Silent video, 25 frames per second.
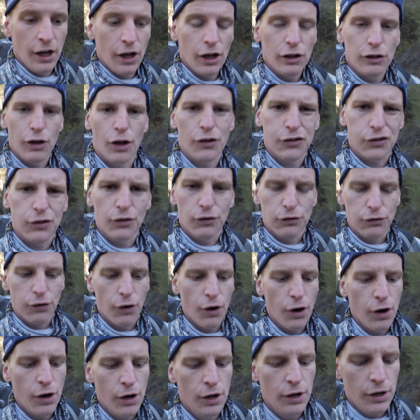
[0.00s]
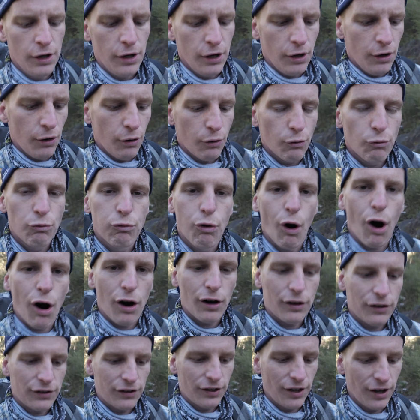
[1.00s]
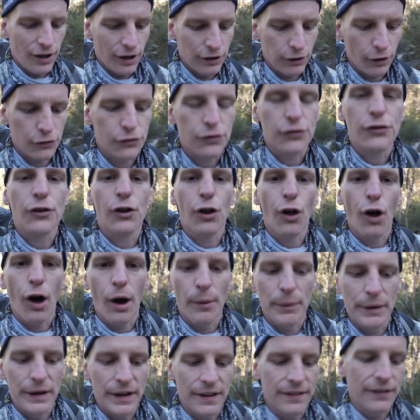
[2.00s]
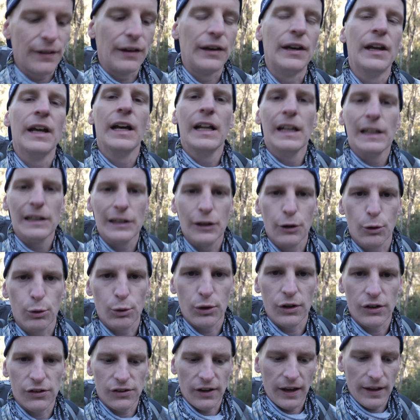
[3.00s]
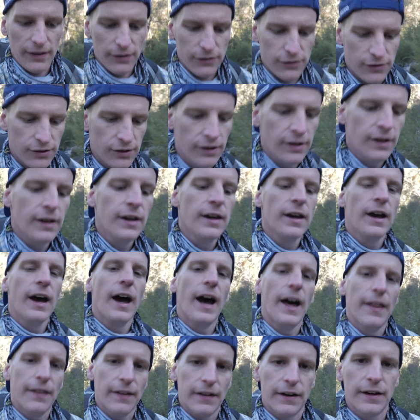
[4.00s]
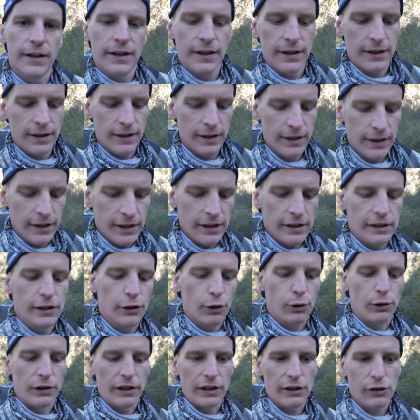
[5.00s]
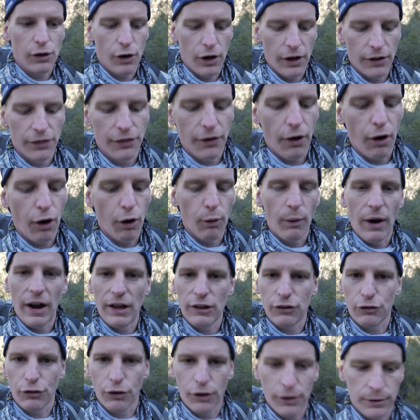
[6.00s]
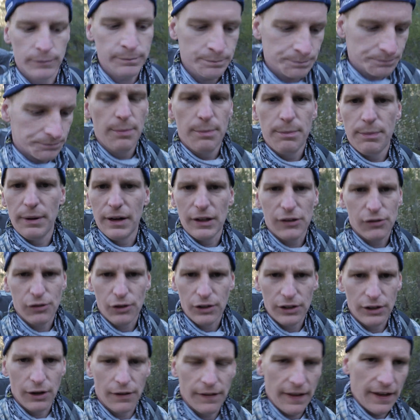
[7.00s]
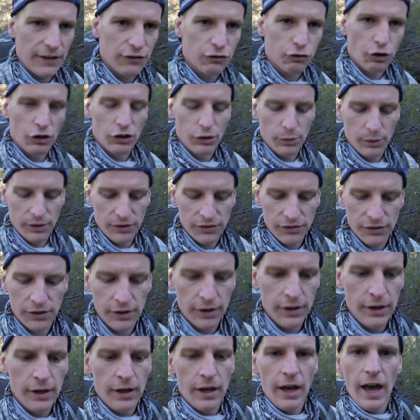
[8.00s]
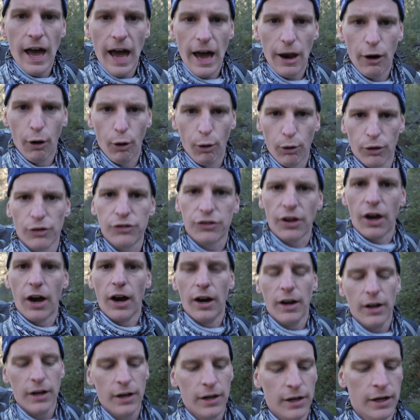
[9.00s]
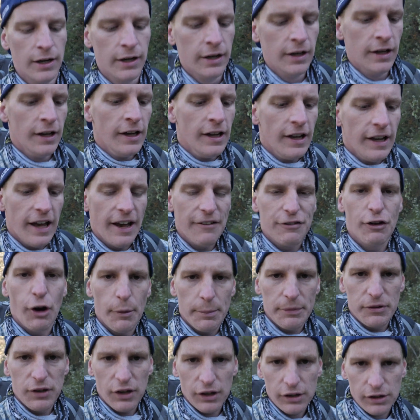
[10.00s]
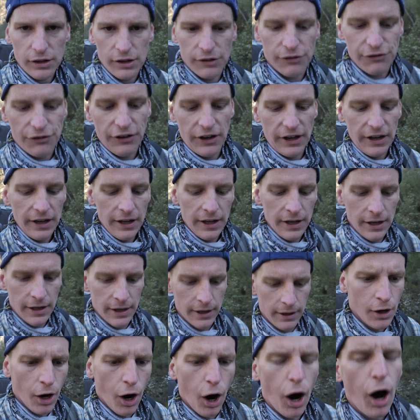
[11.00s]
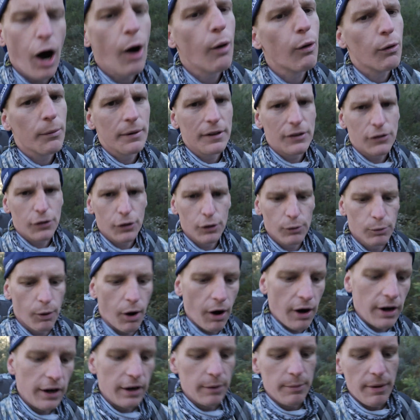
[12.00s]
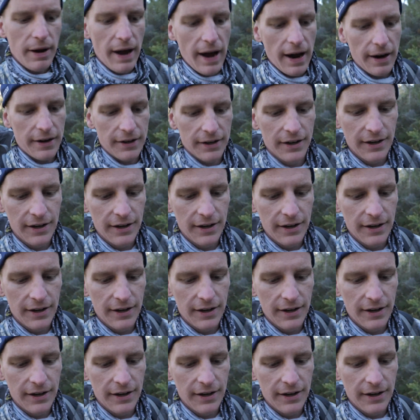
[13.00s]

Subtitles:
lots of rocks, lots of climbing, and then little descents, and then little incline the whole way through. But it's really not that strenuous at all. So if you're not particularly fit, I wouldn't be too worried about